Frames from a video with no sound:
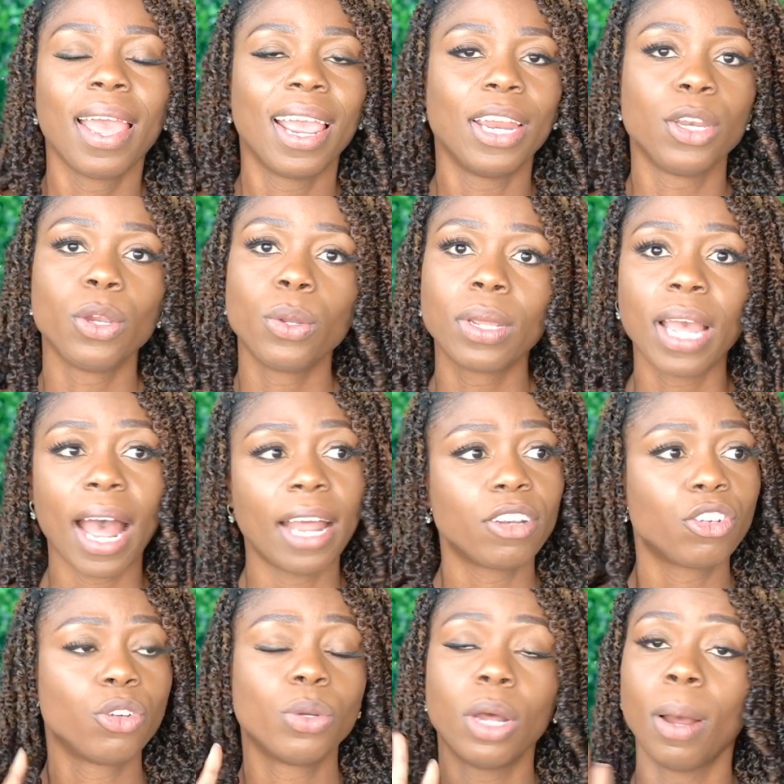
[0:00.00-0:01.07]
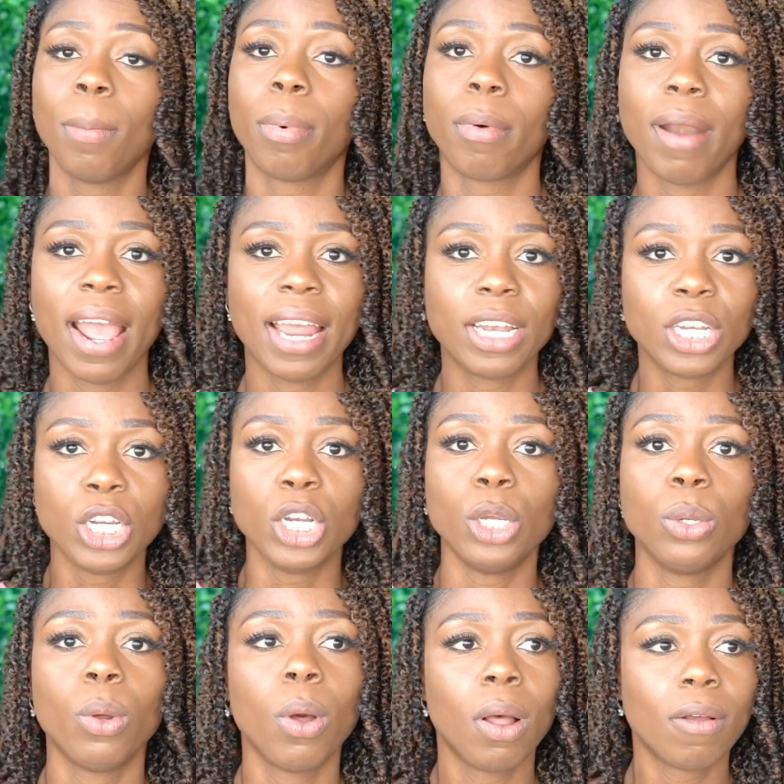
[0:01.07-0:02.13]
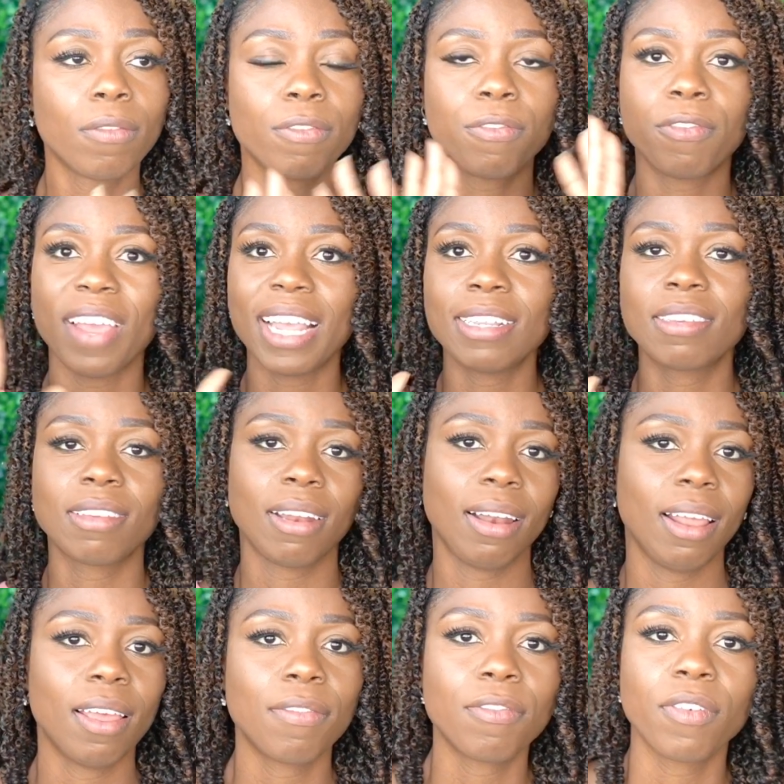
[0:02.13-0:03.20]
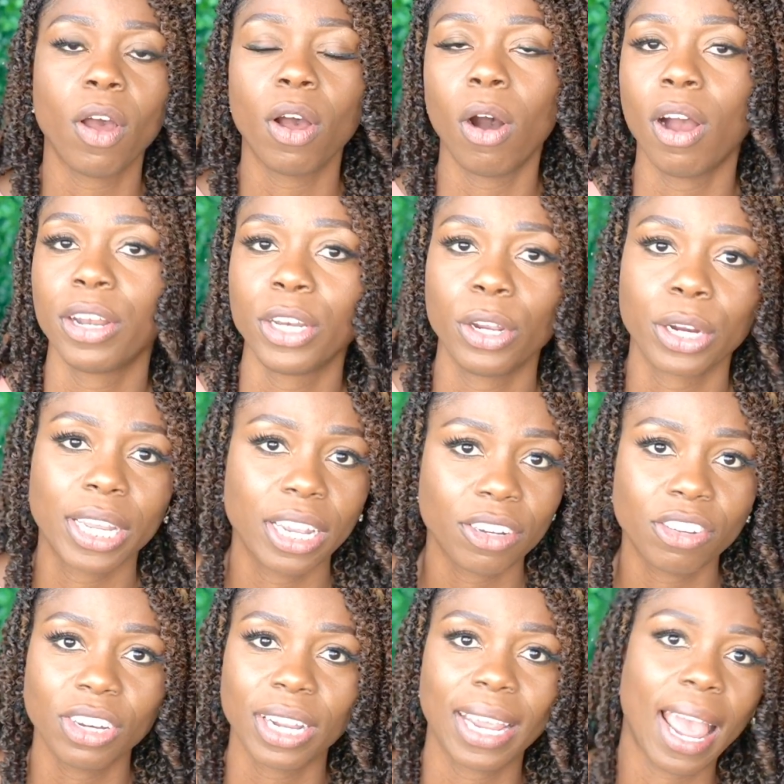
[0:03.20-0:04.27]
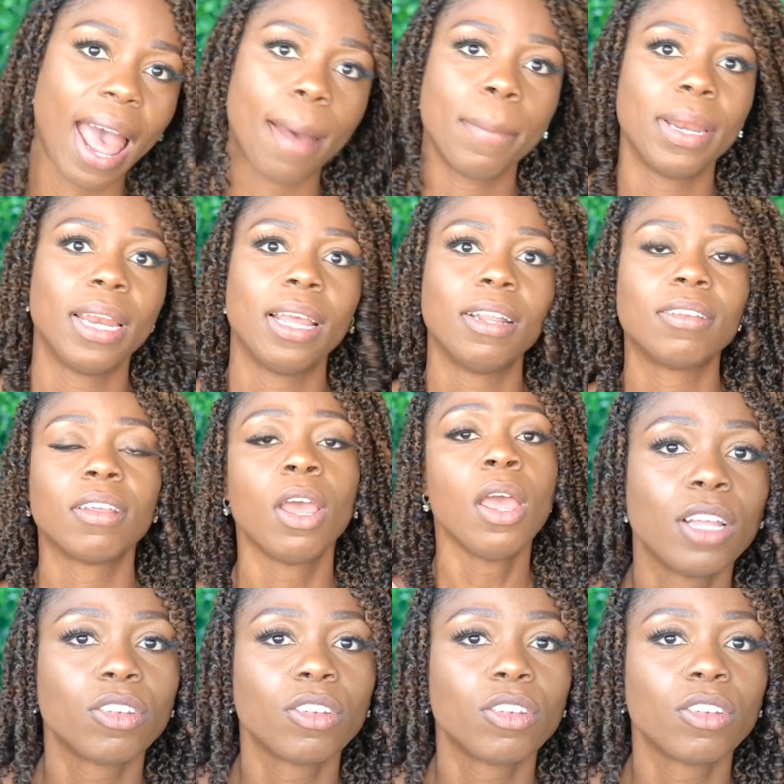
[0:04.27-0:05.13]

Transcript: and you got you a brand new facelift on your kitchen cabinet.